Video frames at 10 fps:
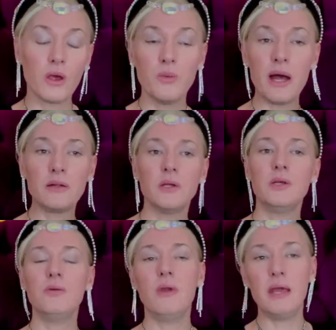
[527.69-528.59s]
Well,
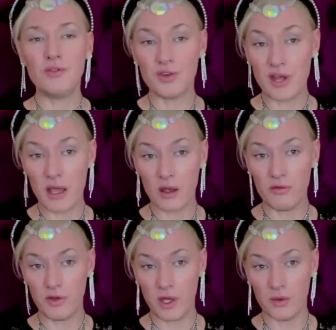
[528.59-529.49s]
you need to take a
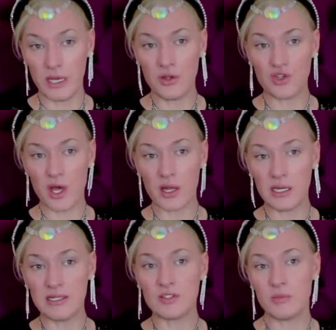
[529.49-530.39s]
view. In
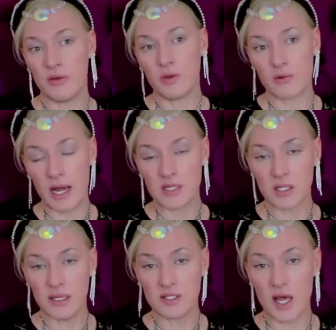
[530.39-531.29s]
journalism, if you're
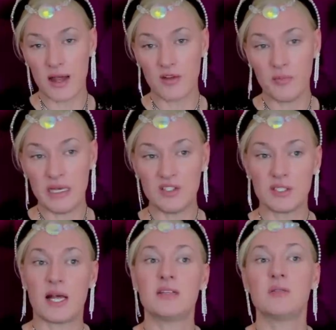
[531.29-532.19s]
writing these kind of
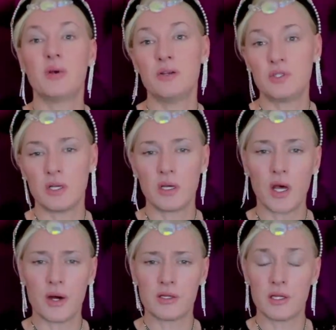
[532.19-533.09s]
pieces, I suppose it could
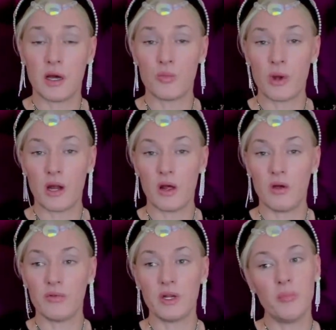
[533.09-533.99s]
go under the umbrella
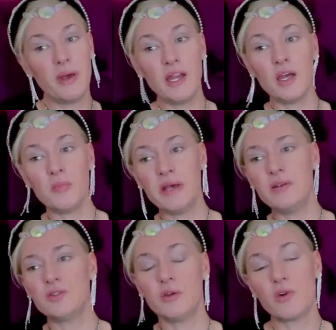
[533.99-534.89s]
of an opinion
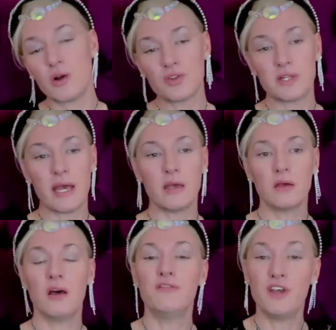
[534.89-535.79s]
piece. You've got to take
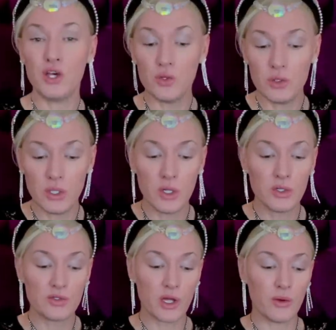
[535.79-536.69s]
a view.
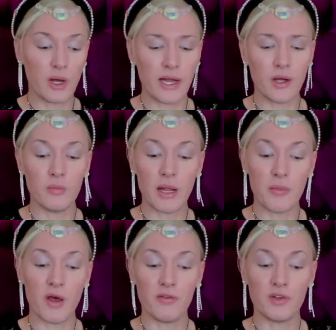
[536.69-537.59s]
So I don't
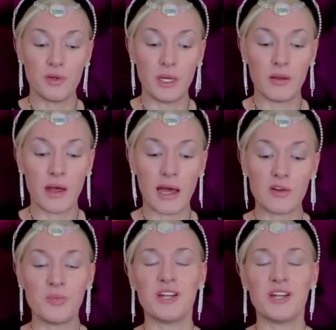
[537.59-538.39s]
blame her for doing that.